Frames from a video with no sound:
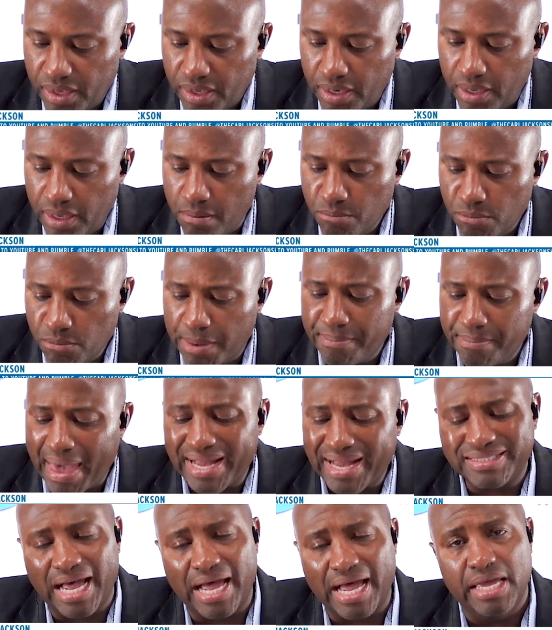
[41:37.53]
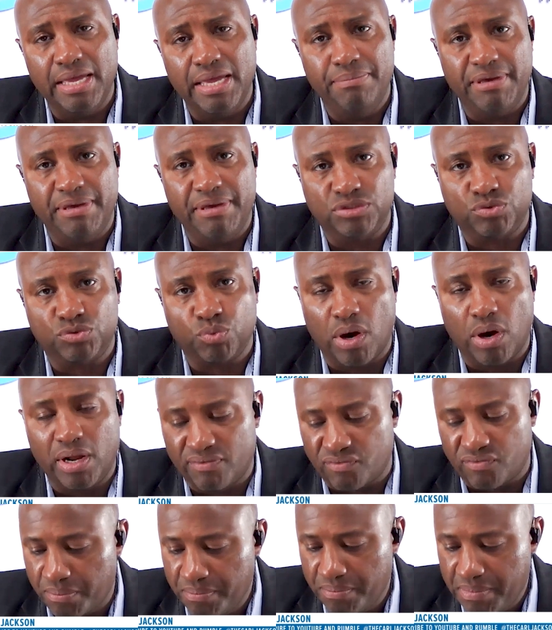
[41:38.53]
But Matt Taibbi is one of
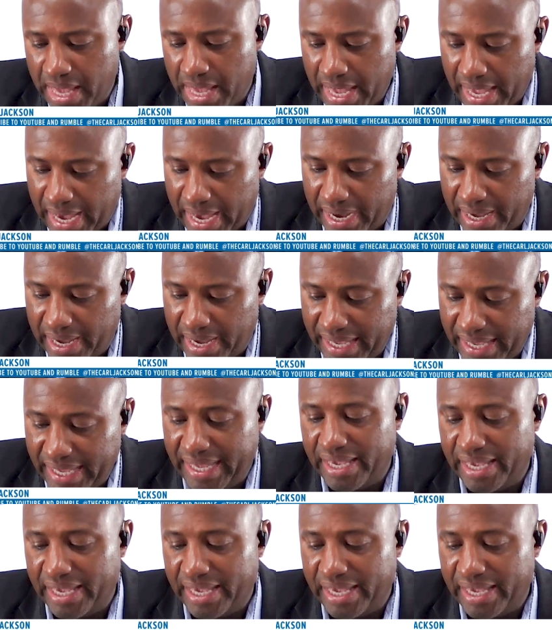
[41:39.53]
them. He